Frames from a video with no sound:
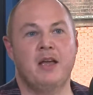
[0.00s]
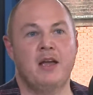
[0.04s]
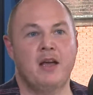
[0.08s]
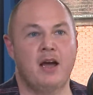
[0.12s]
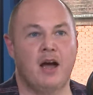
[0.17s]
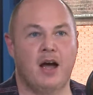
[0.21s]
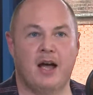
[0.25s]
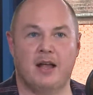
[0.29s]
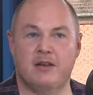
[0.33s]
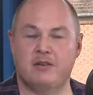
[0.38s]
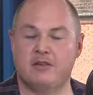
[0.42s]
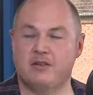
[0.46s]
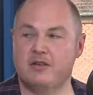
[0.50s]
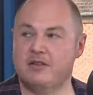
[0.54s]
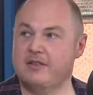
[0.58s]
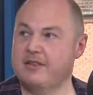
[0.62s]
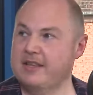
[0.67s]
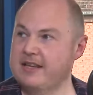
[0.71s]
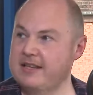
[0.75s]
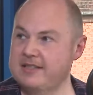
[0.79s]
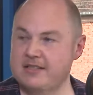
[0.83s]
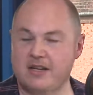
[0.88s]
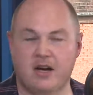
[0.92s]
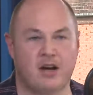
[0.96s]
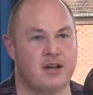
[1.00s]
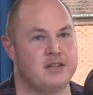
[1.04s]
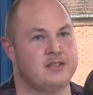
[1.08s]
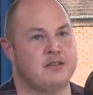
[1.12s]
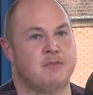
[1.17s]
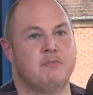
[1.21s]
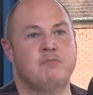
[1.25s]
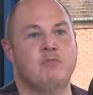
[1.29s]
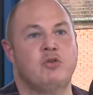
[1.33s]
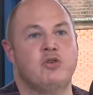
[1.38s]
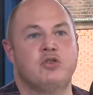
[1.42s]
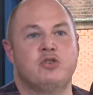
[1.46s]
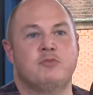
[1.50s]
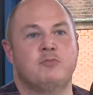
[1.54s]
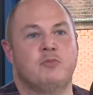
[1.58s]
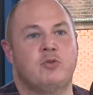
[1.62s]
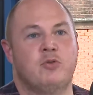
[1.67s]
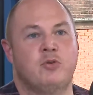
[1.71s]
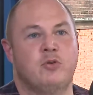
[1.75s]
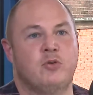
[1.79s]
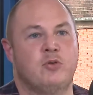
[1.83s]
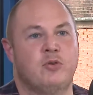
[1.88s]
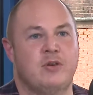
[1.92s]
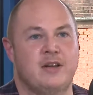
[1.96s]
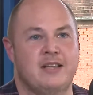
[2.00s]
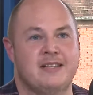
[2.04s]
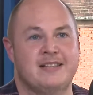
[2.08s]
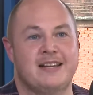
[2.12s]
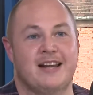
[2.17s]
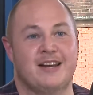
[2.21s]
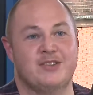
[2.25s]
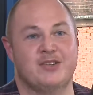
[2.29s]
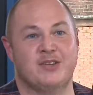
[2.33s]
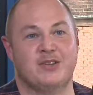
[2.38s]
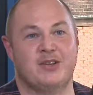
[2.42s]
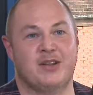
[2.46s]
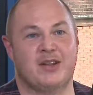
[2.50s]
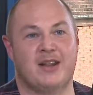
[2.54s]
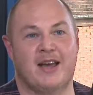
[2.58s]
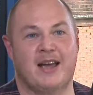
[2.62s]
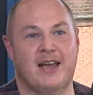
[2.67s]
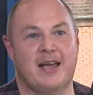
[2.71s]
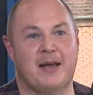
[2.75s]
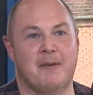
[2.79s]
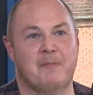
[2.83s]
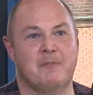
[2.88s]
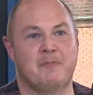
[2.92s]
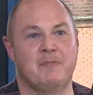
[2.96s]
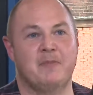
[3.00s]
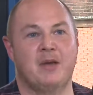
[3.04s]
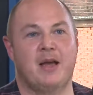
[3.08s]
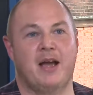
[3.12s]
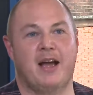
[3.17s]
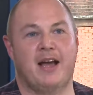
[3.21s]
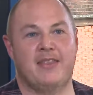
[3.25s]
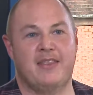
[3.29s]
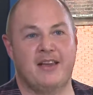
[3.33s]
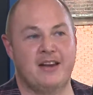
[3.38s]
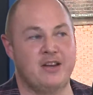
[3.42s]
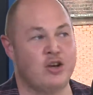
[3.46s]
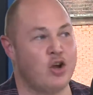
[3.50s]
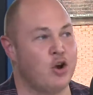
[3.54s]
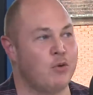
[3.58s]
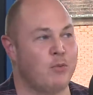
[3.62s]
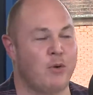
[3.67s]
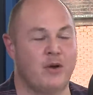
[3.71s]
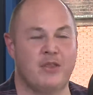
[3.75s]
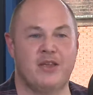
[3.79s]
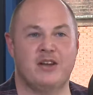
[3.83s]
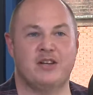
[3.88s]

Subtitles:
And these guys are much more intelligent than I am, and they know what they're